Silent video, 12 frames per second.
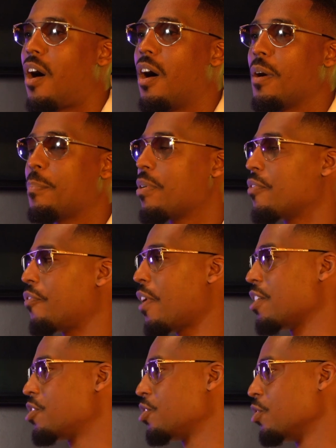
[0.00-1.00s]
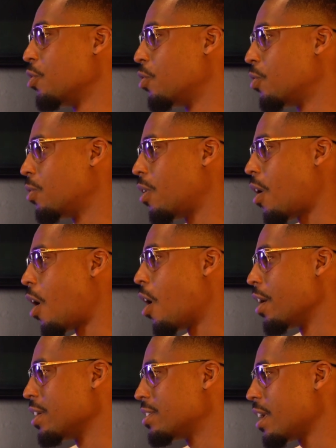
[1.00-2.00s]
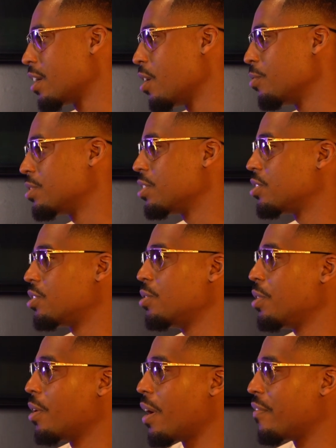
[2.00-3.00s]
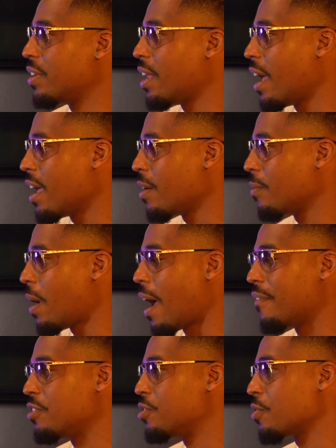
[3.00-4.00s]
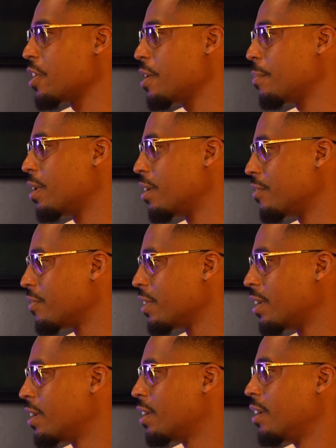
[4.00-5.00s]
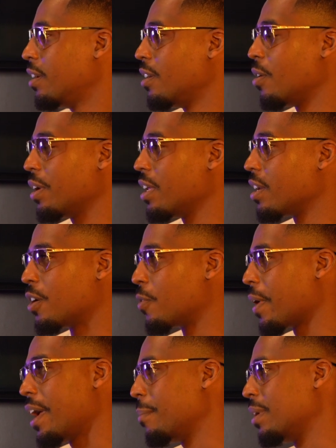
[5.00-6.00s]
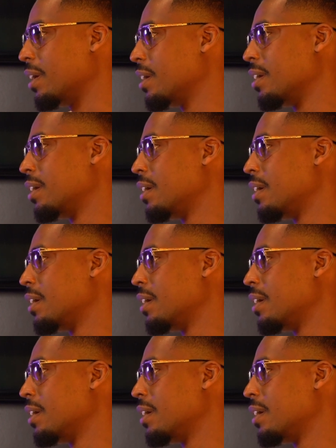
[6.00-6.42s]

aren't professional artists that go to the studio every day and have a dream of you know, getting a Grammy.